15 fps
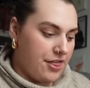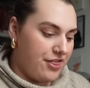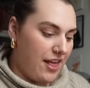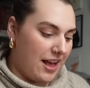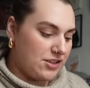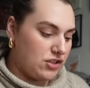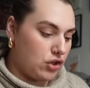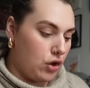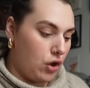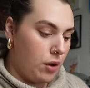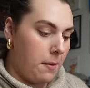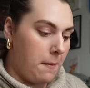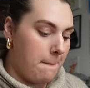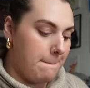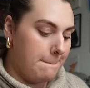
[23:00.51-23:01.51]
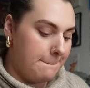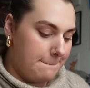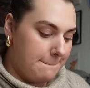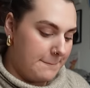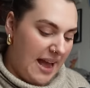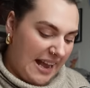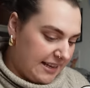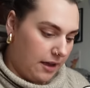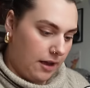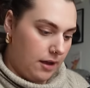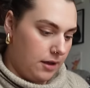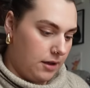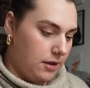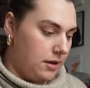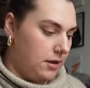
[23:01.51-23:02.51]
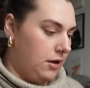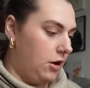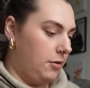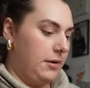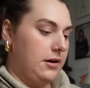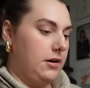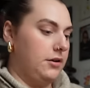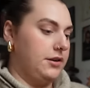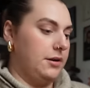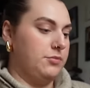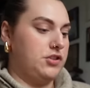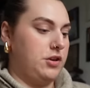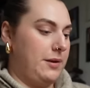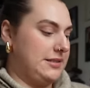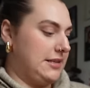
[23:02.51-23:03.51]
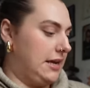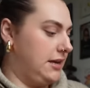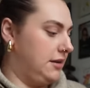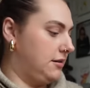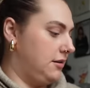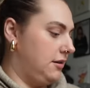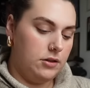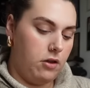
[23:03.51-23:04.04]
That's mega. Oh my god, I'm so excited.